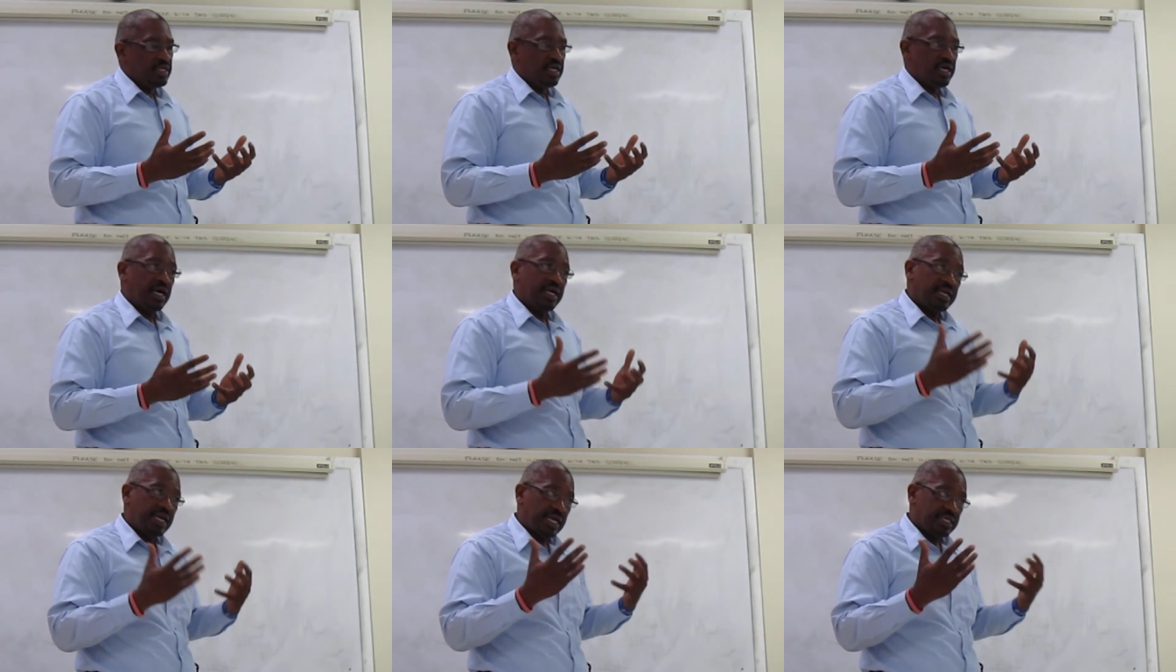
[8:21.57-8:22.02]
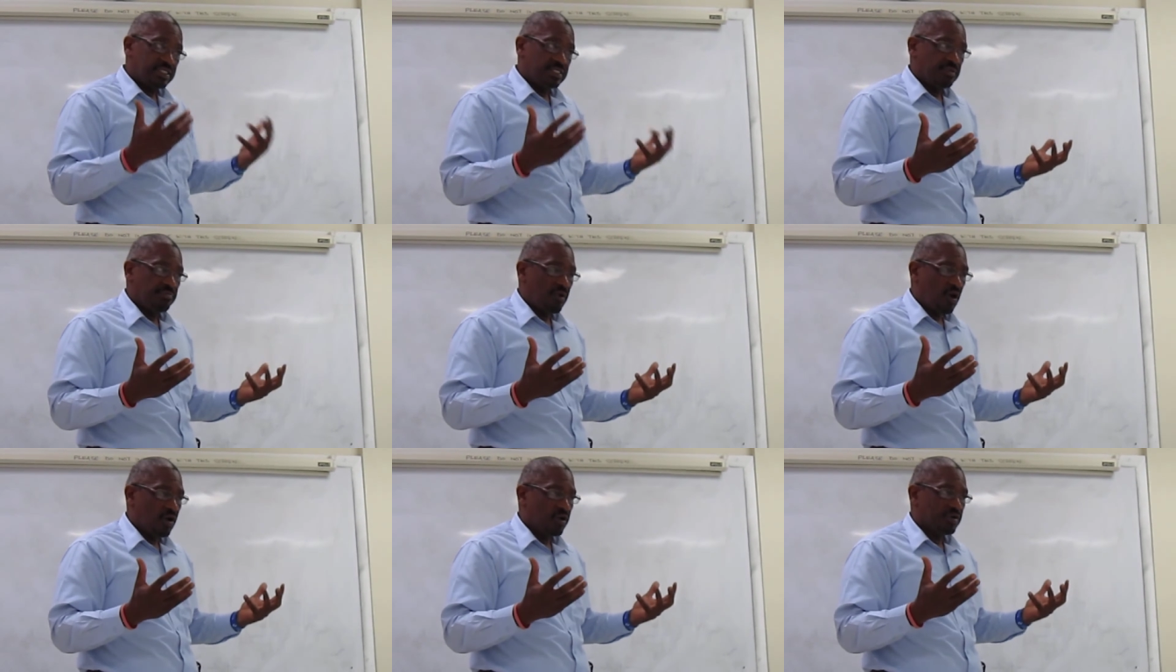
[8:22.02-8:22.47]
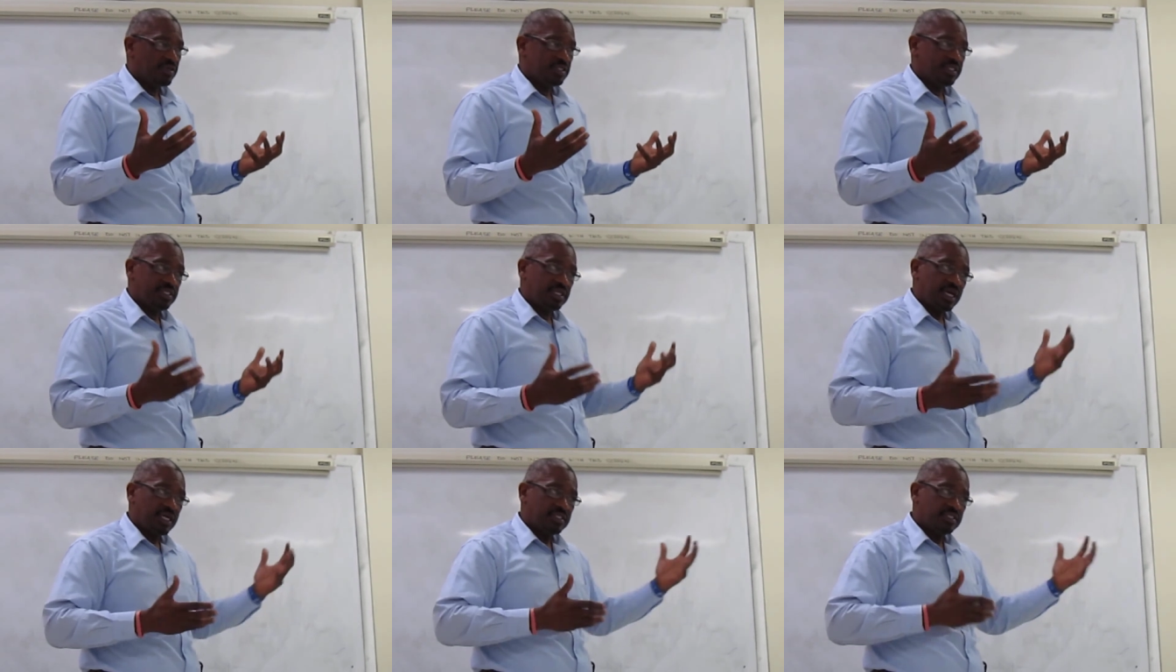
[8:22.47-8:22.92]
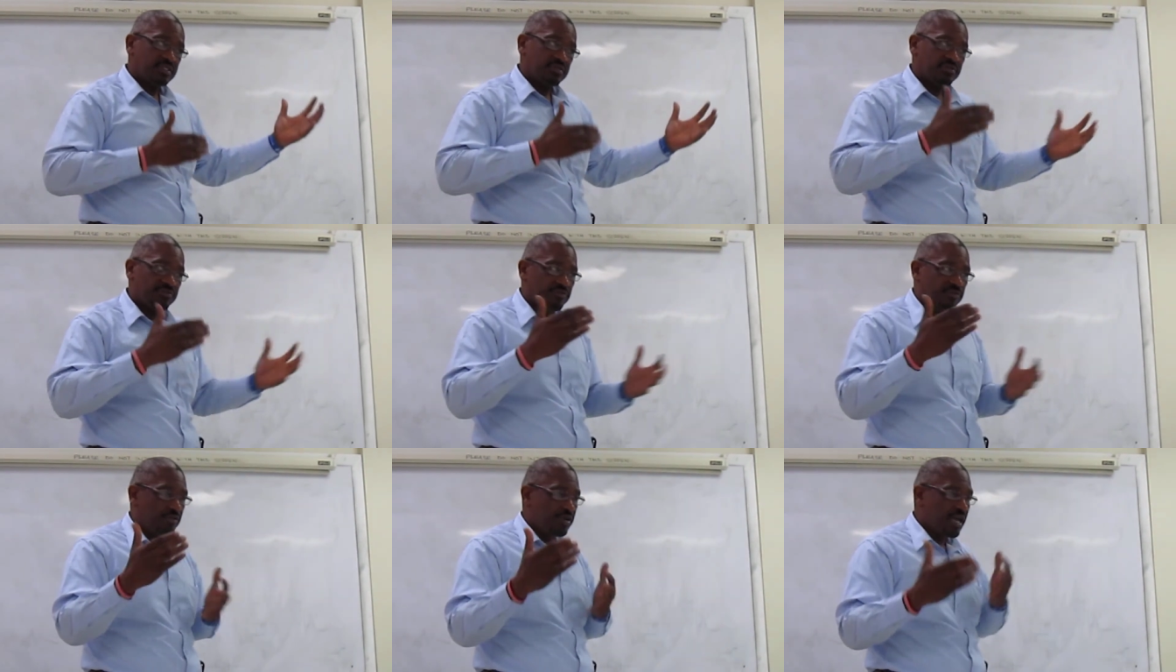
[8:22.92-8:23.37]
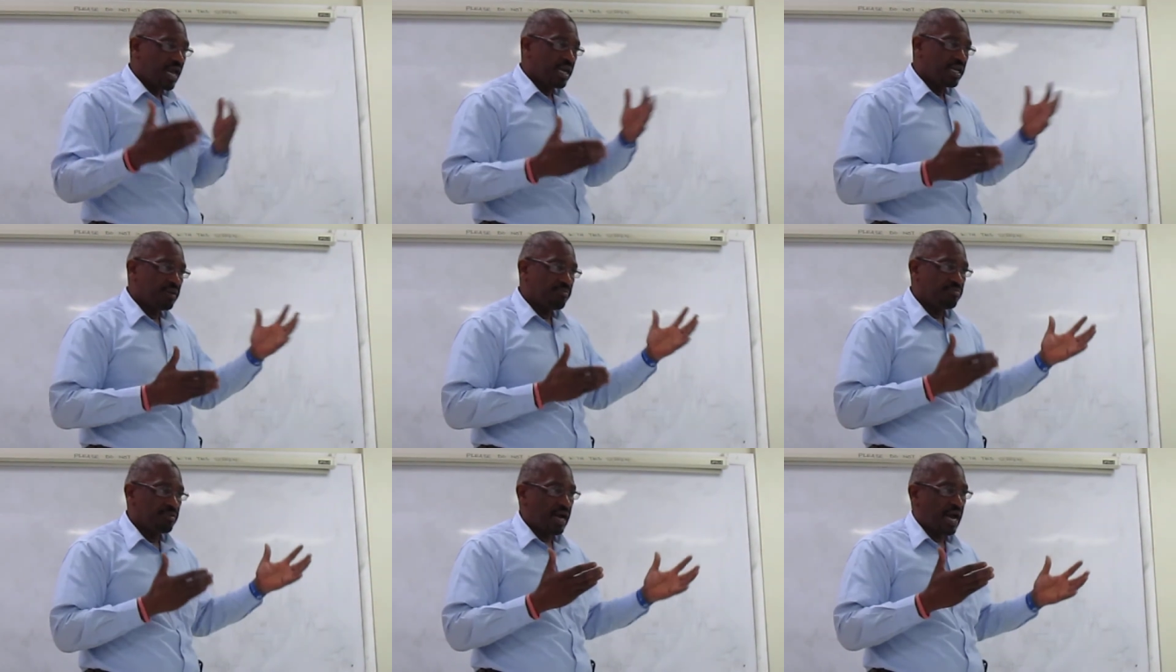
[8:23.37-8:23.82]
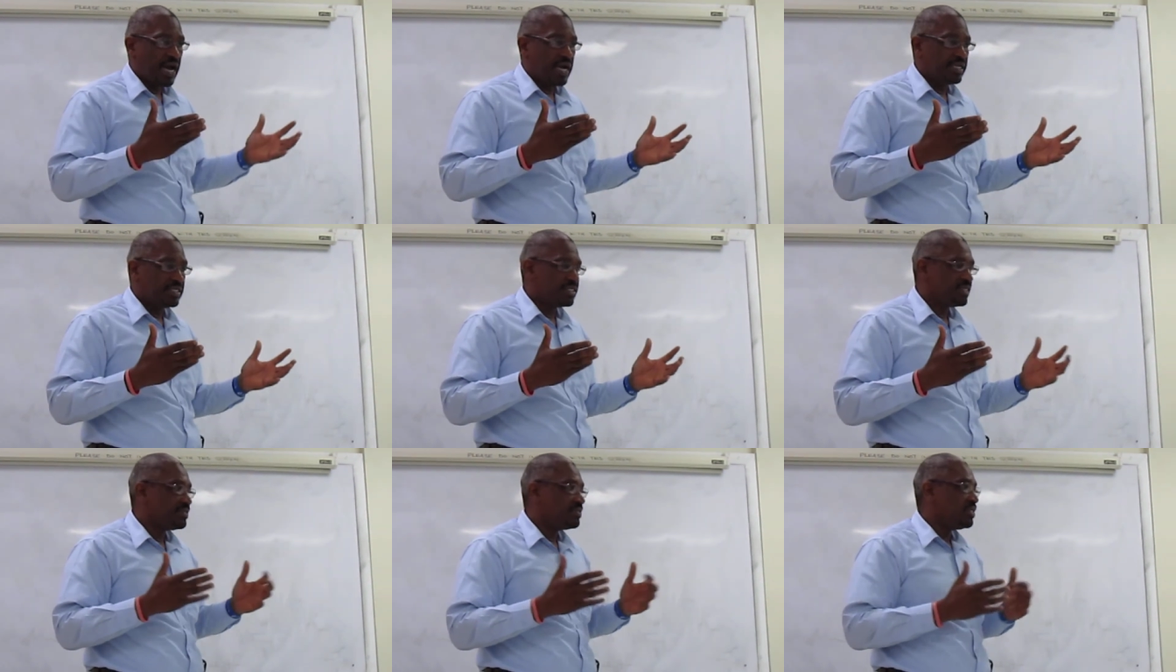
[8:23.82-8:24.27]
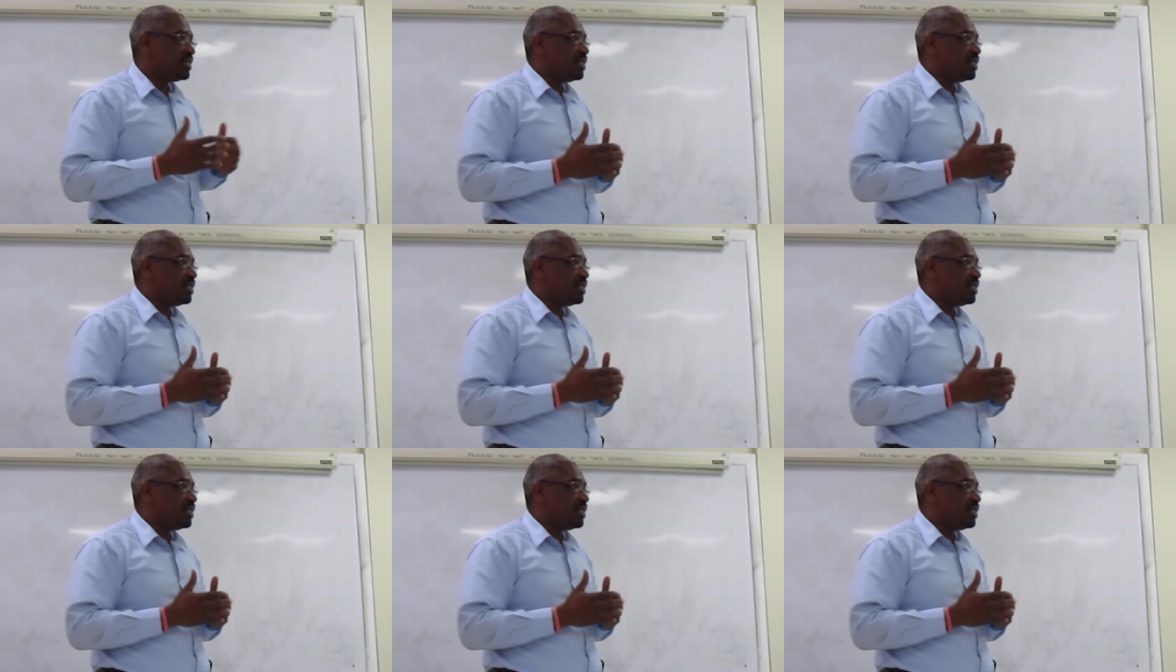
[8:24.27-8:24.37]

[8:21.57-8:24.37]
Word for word: and that's democracy. That's free enterprise.